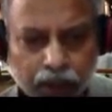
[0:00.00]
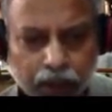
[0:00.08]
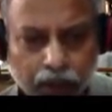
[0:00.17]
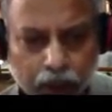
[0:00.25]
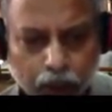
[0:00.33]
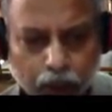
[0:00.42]

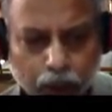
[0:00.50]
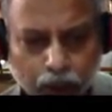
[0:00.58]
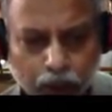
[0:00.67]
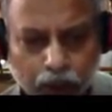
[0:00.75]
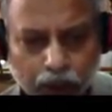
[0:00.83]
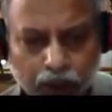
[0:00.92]

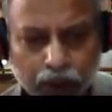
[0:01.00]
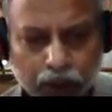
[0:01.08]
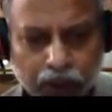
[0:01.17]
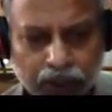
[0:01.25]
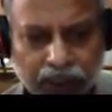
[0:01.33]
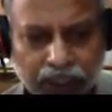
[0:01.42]
So
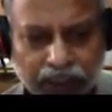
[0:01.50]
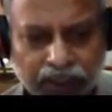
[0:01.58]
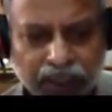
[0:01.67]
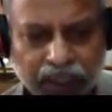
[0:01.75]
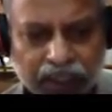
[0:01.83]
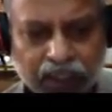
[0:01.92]
the
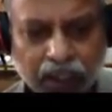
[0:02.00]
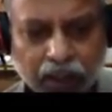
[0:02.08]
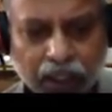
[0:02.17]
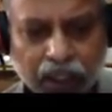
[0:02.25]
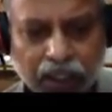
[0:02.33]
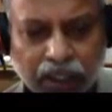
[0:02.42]
sensors that are
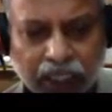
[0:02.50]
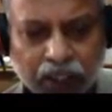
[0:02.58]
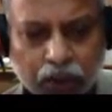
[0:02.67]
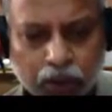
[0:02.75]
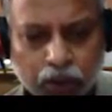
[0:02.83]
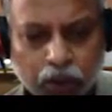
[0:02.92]
all
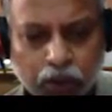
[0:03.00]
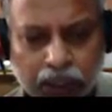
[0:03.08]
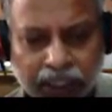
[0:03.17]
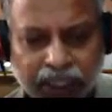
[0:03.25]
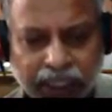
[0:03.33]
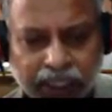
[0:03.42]
trying to
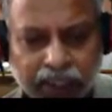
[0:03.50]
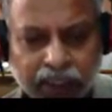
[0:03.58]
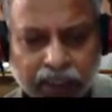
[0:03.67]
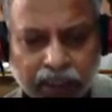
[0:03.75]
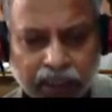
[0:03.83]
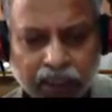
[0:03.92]
detect
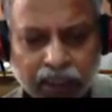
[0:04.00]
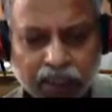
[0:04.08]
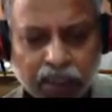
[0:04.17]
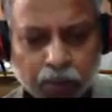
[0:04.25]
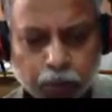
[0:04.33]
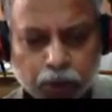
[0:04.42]

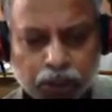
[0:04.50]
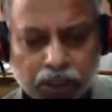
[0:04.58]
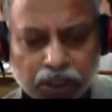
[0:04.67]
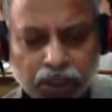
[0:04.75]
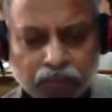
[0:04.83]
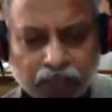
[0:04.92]
the
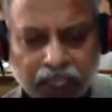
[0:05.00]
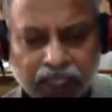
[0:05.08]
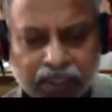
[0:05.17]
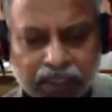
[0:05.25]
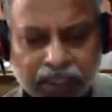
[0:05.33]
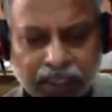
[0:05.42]
position,
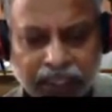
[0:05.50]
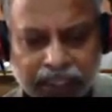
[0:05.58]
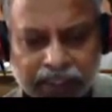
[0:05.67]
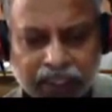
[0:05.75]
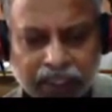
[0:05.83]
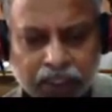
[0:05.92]
velocity and
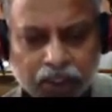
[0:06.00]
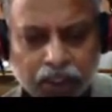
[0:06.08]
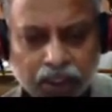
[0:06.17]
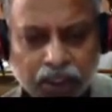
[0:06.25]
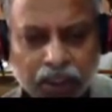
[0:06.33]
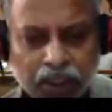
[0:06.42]

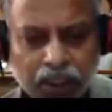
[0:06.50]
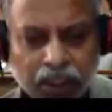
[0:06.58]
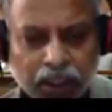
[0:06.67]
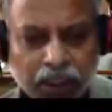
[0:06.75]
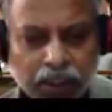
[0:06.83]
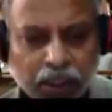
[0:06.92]
acceleration,
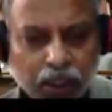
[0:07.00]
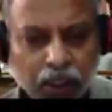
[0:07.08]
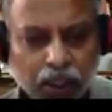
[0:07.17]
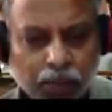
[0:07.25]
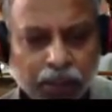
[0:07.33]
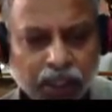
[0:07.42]
they are
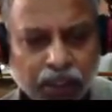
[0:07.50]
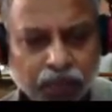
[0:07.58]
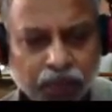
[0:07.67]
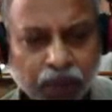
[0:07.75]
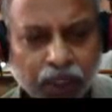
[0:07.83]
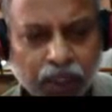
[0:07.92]
all being
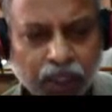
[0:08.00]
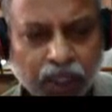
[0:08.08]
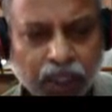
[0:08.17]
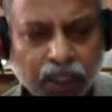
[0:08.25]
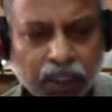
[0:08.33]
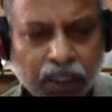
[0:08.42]
referred
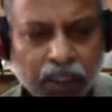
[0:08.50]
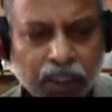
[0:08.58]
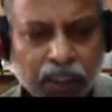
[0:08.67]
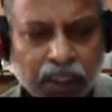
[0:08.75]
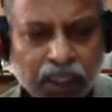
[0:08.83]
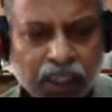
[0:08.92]
under
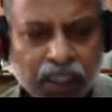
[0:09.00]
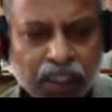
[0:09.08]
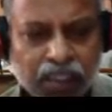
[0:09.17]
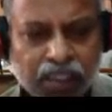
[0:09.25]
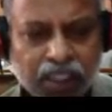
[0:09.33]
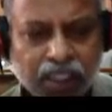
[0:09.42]
internal
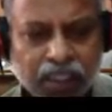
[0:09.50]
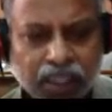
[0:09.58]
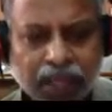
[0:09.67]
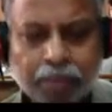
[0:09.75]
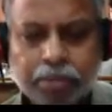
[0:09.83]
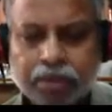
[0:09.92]
state
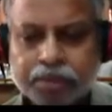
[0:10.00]
type.